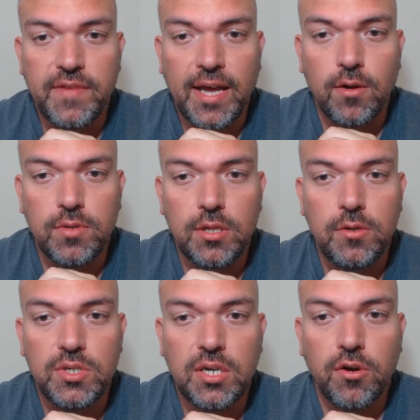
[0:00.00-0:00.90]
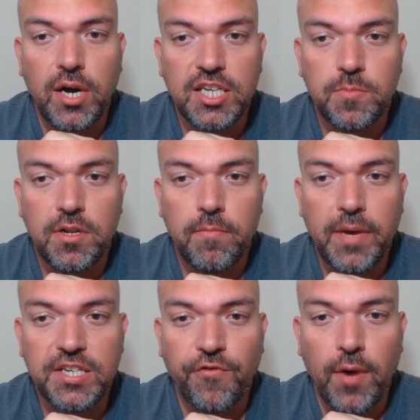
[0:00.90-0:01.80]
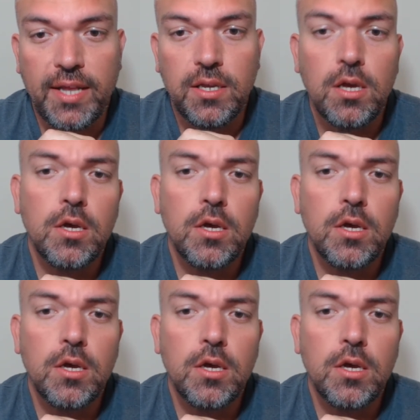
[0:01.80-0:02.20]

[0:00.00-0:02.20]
not only losing her husband and best friend,